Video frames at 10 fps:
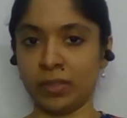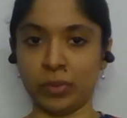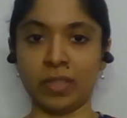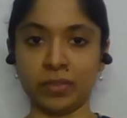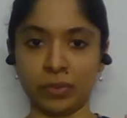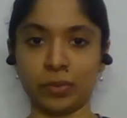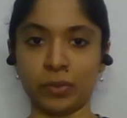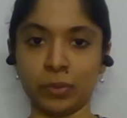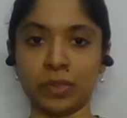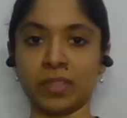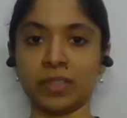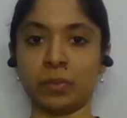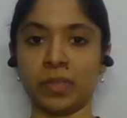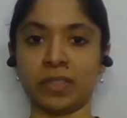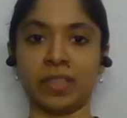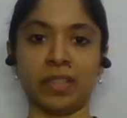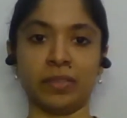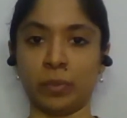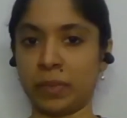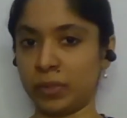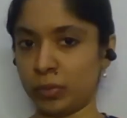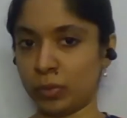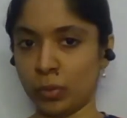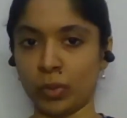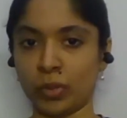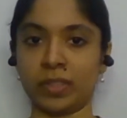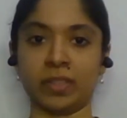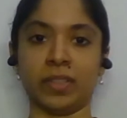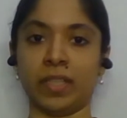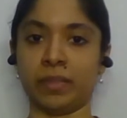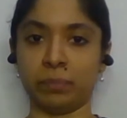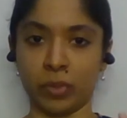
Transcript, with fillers: for us to do this work and for me to go on uh,